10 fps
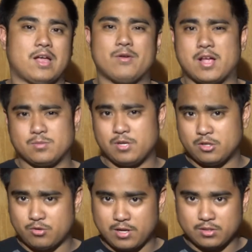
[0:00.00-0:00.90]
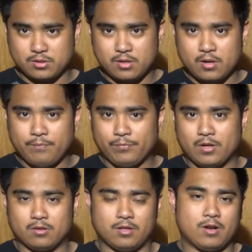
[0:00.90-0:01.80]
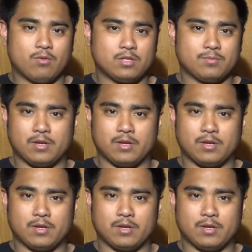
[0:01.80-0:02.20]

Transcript: I know it has been addressed on the later ones,